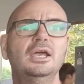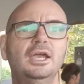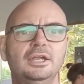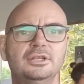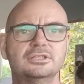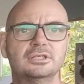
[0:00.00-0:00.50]

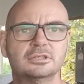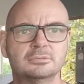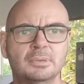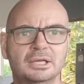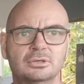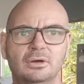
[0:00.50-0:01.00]
It is a
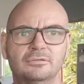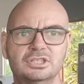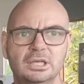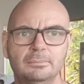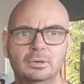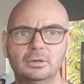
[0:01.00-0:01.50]
matter of
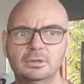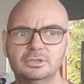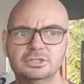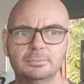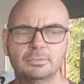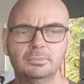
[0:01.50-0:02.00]

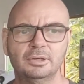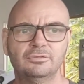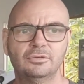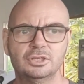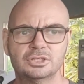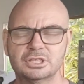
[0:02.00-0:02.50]
temperament
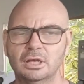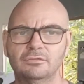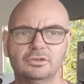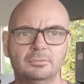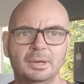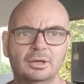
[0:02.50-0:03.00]
for yourself
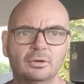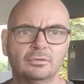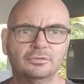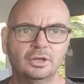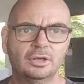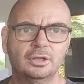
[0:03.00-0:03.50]
and a matter
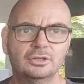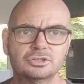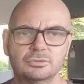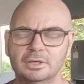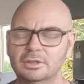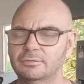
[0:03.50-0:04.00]
of the
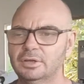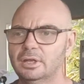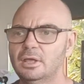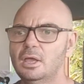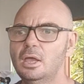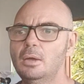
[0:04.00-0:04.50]
strength of it.
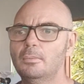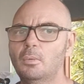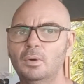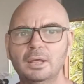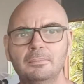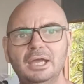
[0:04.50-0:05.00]
But
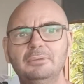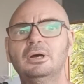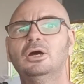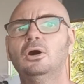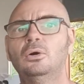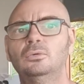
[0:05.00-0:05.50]
when I make
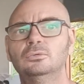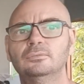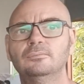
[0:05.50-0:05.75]
my own,